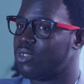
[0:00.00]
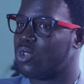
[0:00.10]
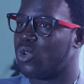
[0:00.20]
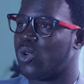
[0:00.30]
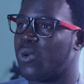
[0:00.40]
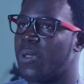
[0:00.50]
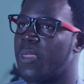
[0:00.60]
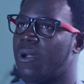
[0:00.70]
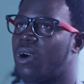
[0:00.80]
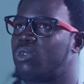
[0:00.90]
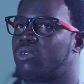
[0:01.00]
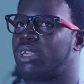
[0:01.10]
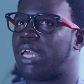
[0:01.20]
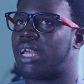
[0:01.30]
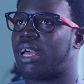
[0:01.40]
So
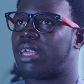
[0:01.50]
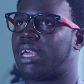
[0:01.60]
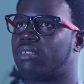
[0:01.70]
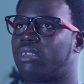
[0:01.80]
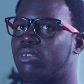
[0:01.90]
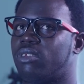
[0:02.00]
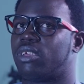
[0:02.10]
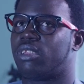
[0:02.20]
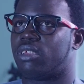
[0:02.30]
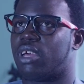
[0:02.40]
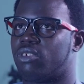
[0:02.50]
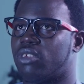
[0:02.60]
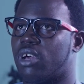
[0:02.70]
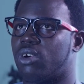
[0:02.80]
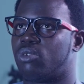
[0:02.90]
altogether, getting to the
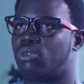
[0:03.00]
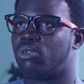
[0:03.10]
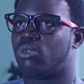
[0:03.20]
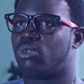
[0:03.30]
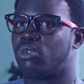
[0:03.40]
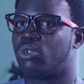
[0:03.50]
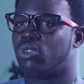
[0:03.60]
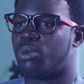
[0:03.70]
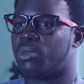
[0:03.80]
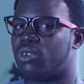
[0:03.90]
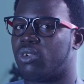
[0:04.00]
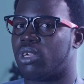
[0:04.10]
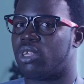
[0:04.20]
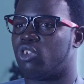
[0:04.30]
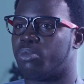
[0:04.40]
international dormitory,
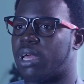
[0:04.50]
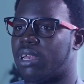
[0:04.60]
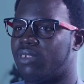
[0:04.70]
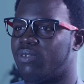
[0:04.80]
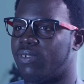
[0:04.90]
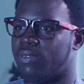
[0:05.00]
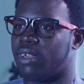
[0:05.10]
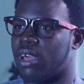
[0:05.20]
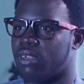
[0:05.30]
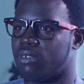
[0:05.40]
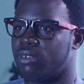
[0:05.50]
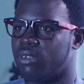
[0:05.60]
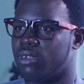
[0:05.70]
it took me at least 50 hours.